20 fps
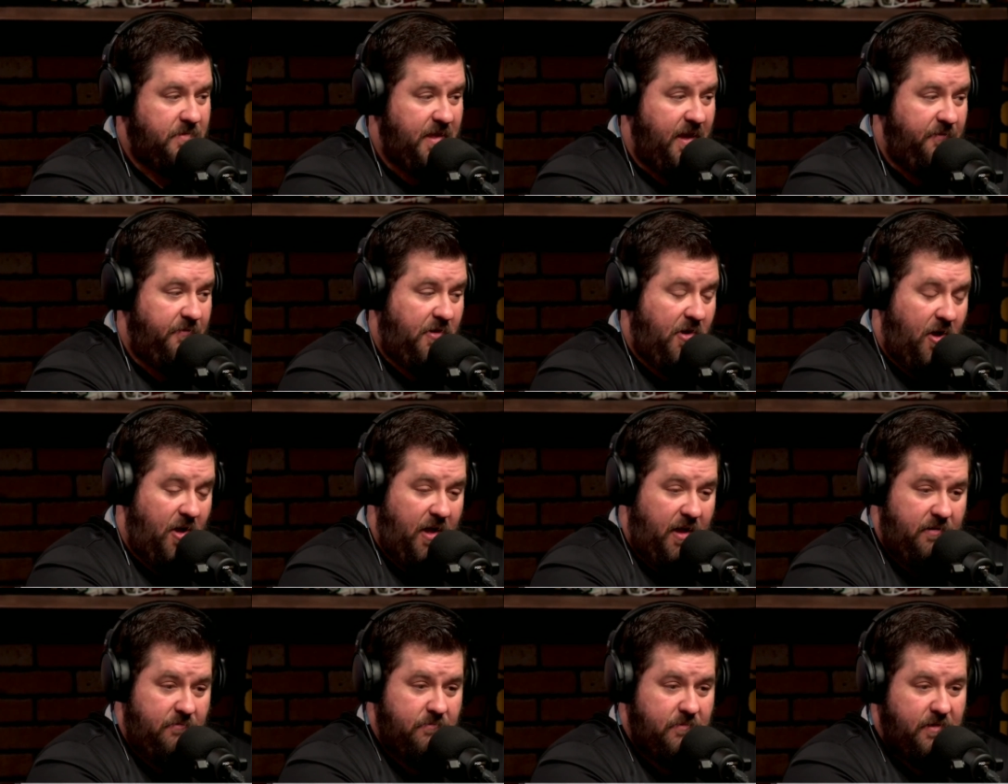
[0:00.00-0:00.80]
they've
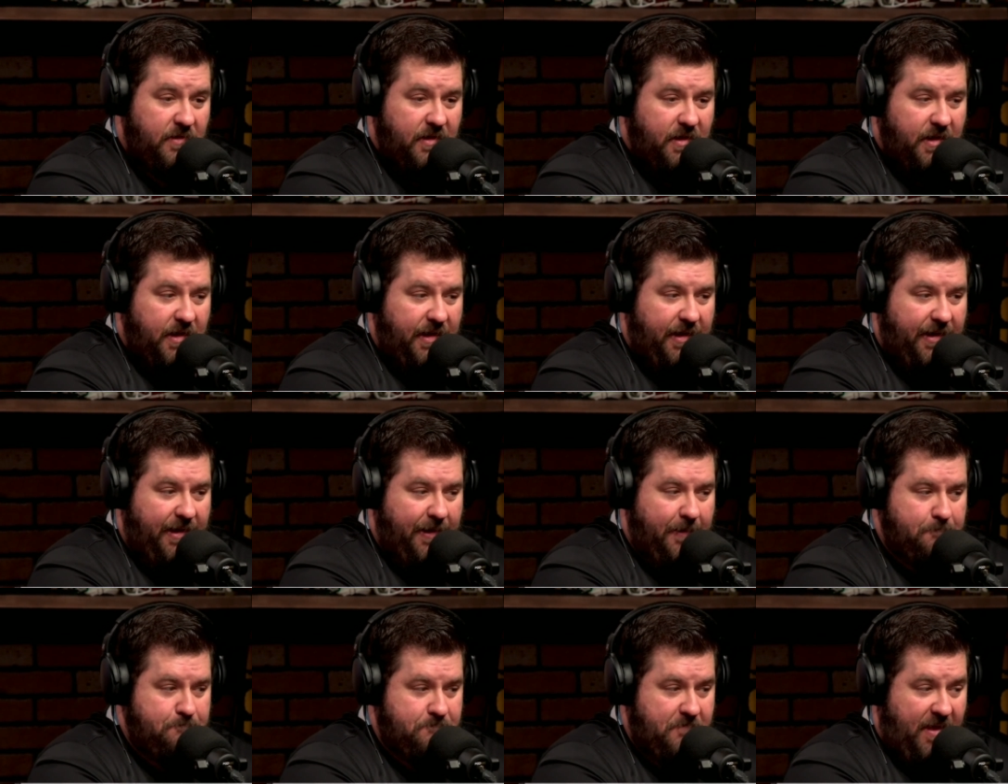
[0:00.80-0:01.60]
gone
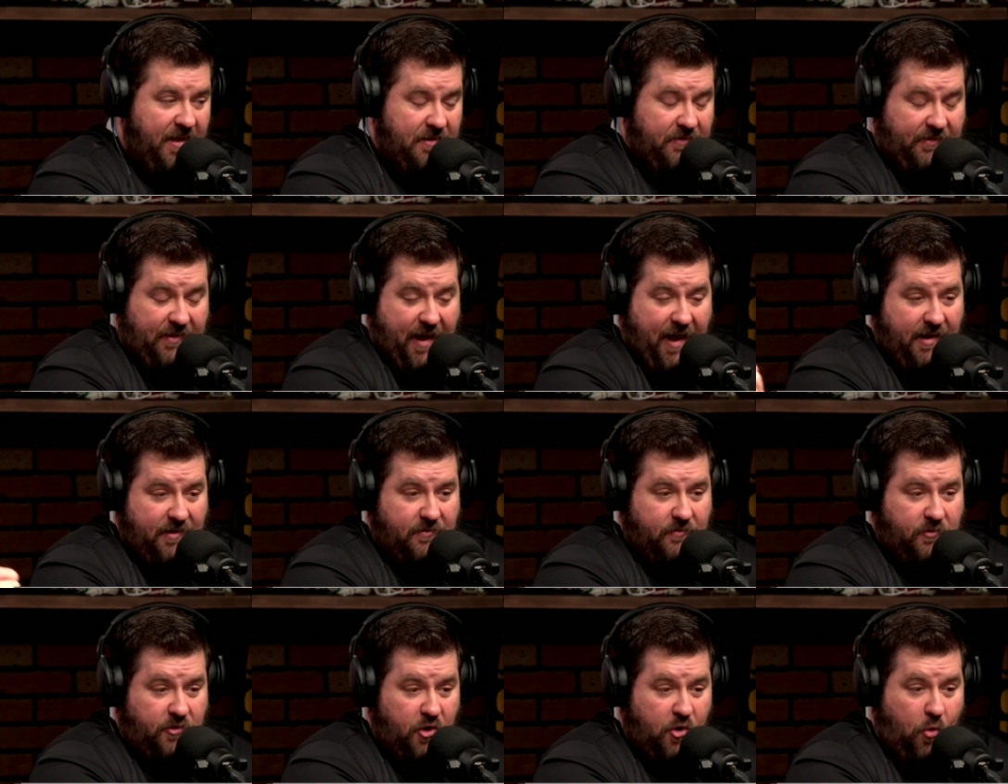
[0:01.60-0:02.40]
and
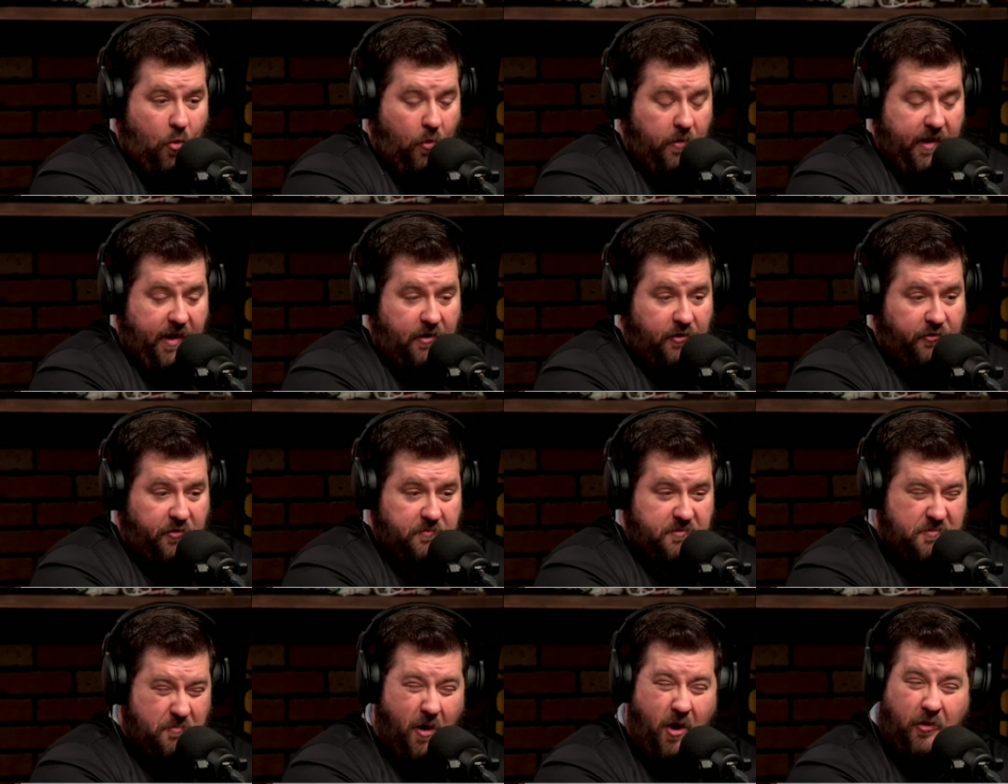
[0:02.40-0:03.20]
signed 2 coordinators
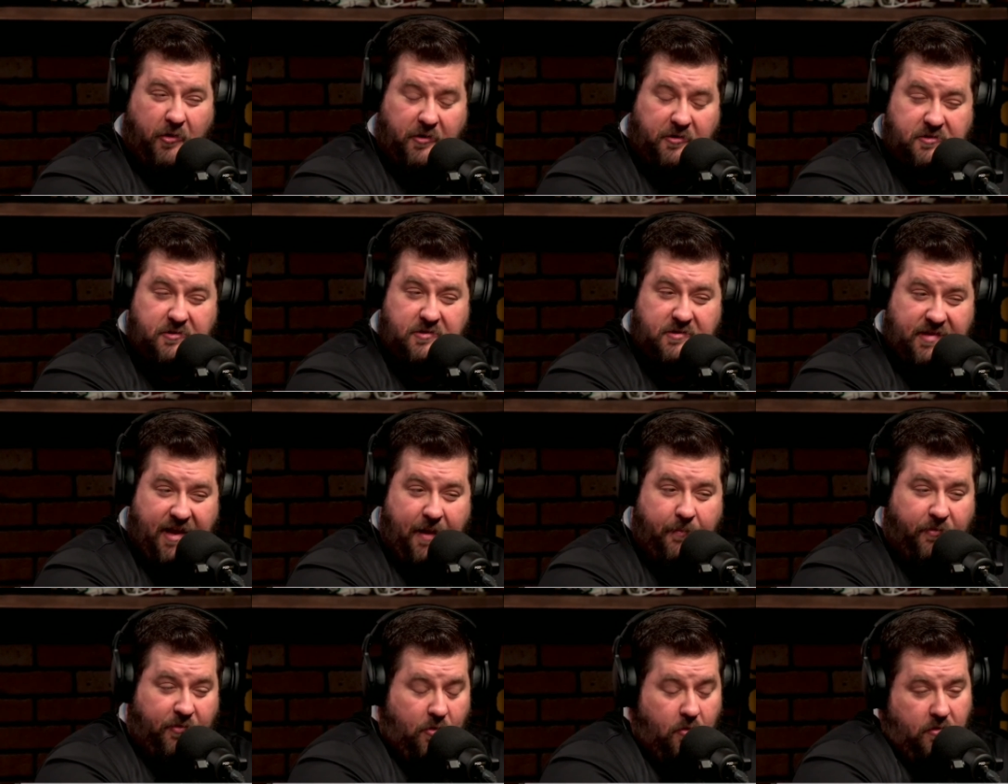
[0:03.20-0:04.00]
from smaller
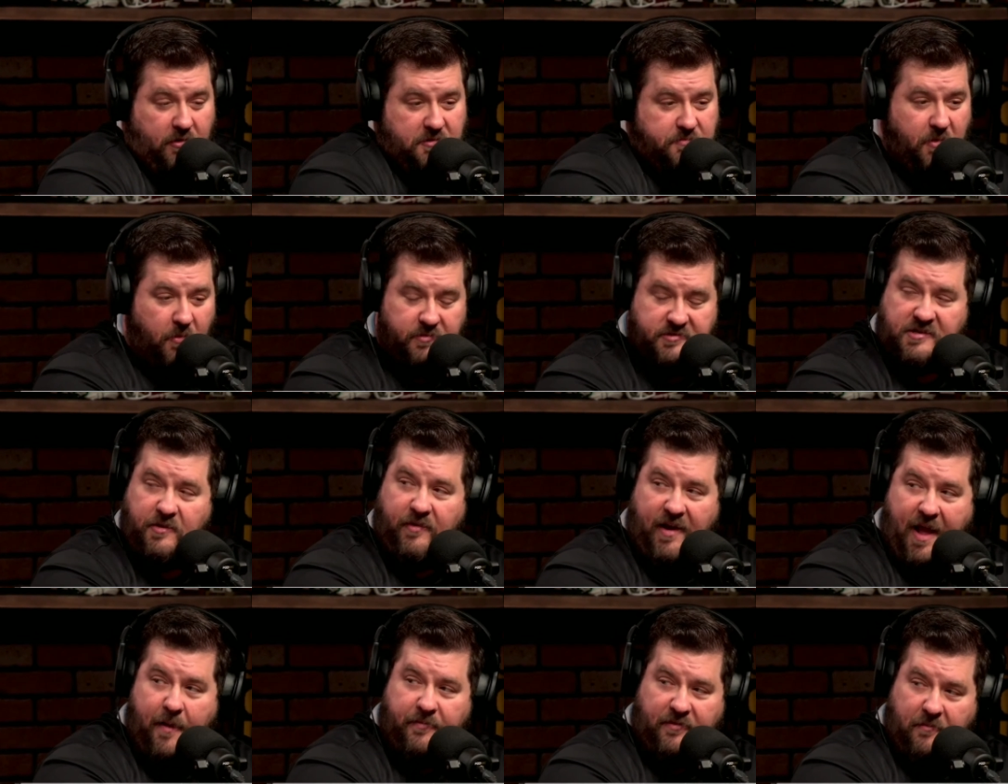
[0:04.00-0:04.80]
type schools, but we'll see
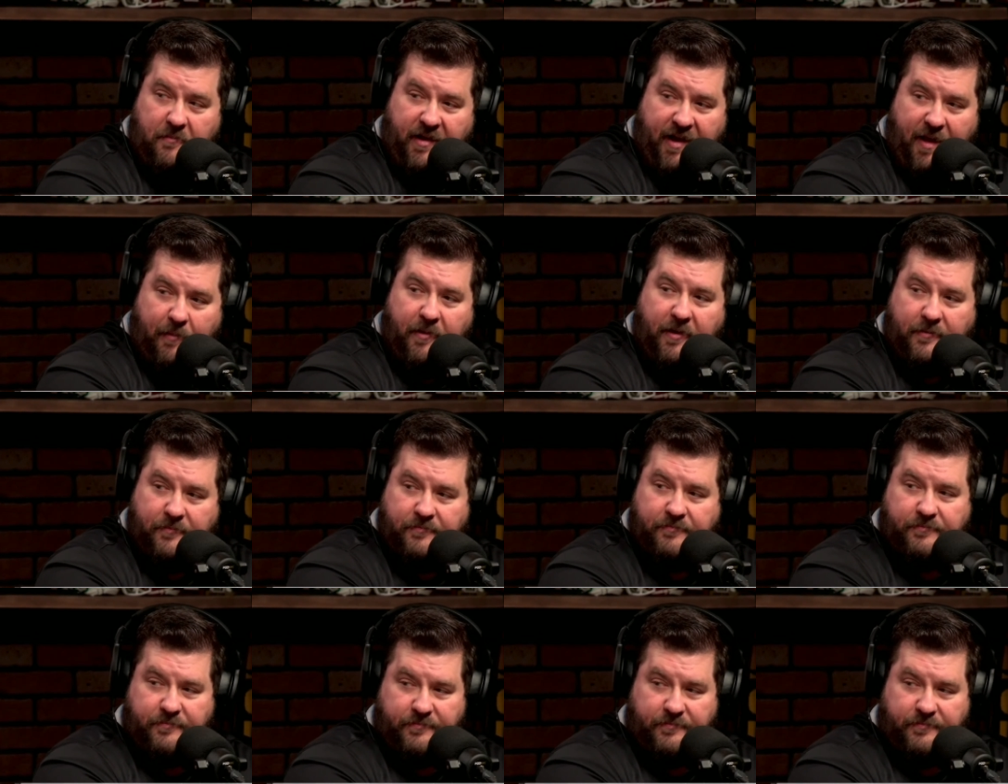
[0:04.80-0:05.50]
what happens at Miami.